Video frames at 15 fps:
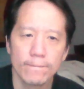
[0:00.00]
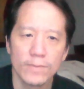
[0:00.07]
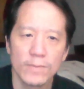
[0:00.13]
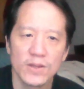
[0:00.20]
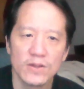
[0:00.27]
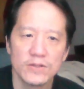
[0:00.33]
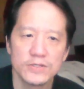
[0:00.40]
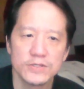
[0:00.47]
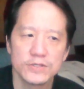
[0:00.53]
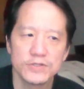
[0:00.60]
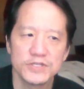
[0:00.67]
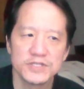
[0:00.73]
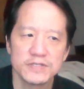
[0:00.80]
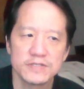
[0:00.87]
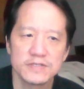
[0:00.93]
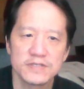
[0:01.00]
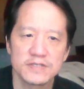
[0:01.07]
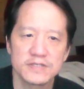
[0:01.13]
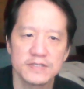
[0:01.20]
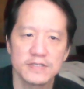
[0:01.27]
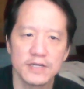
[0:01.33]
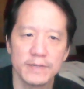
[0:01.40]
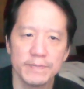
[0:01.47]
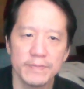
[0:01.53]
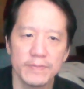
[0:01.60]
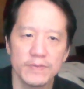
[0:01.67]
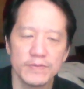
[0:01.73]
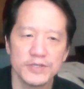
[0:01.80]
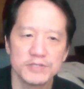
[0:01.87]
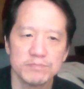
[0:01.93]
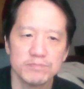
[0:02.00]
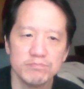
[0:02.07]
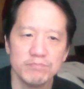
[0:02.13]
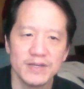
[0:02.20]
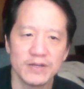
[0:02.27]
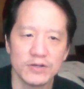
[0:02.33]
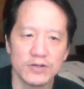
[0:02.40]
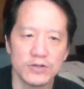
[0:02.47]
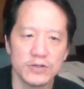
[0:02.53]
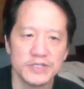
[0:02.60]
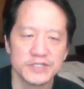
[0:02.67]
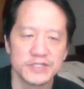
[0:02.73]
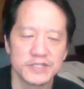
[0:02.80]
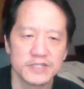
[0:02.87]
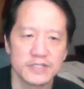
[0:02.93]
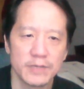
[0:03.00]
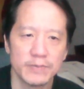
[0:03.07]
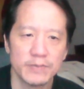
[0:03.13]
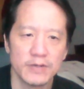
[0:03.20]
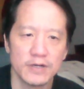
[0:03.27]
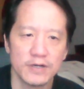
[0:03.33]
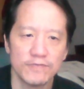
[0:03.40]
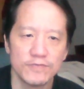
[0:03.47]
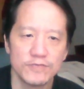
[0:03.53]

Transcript: so this is the sum, this middle is the sum of